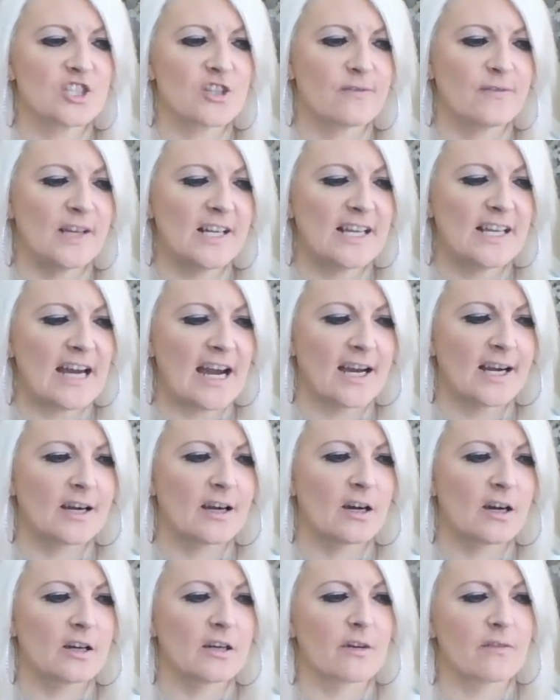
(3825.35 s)
you're feeling
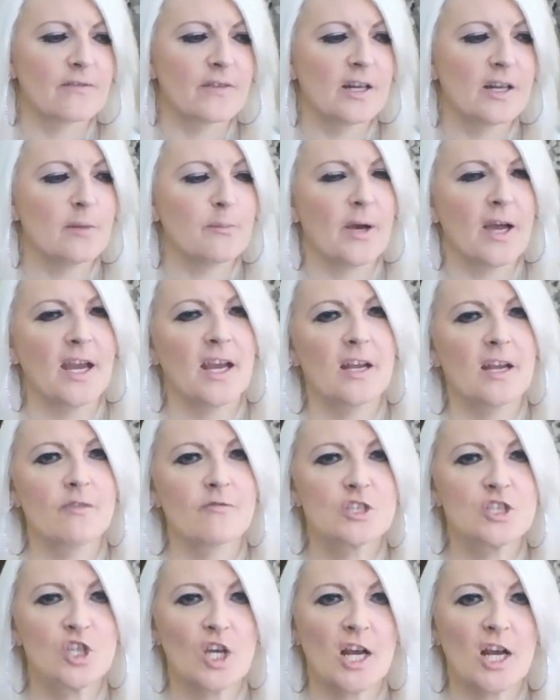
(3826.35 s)
anger, you're feeling pain,
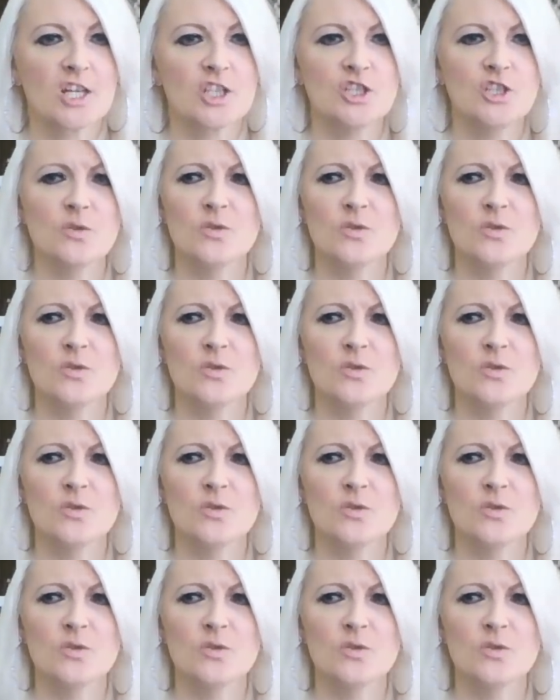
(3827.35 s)
rejection.